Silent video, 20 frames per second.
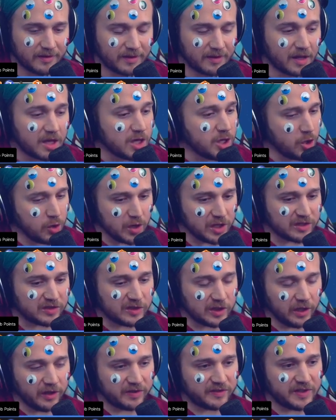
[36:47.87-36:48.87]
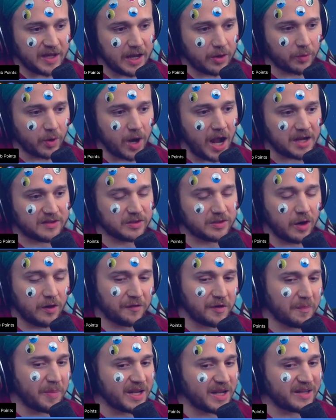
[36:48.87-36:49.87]
You could still send rocks
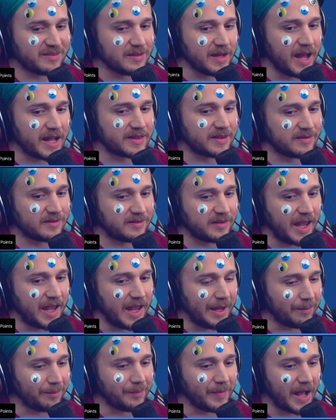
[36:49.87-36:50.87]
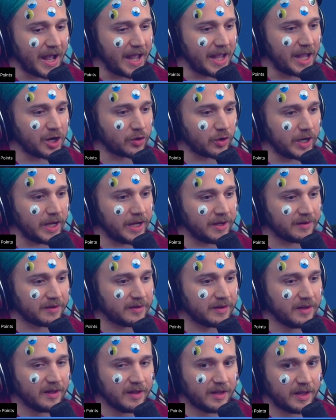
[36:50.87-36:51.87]
over, but it's not the same. I agree.
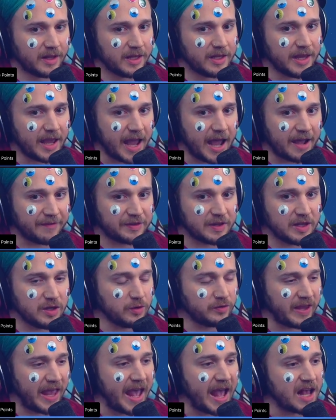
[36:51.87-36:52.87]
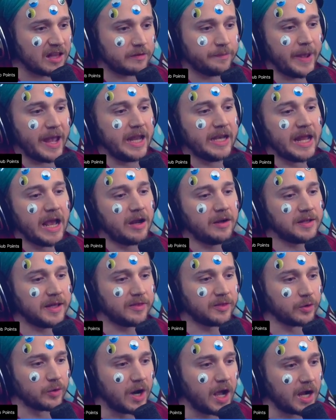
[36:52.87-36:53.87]
You have to use Hazmat now to get
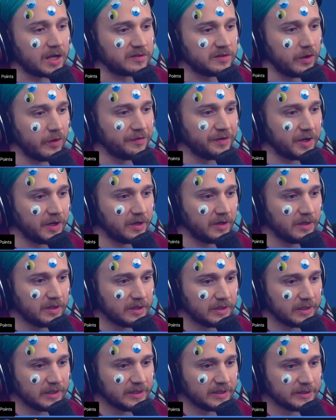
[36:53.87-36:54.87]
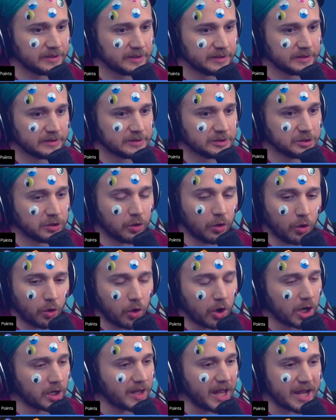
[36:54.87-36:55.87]
the rocks over.
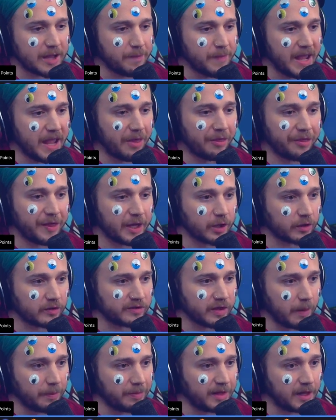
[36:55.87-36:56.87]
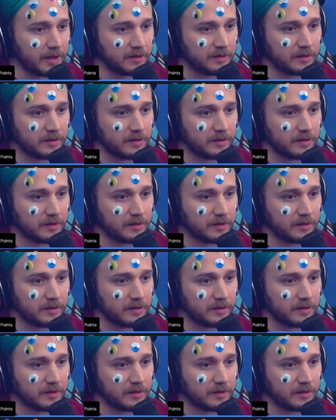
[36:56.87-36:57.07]
Or like Man-Thing or something.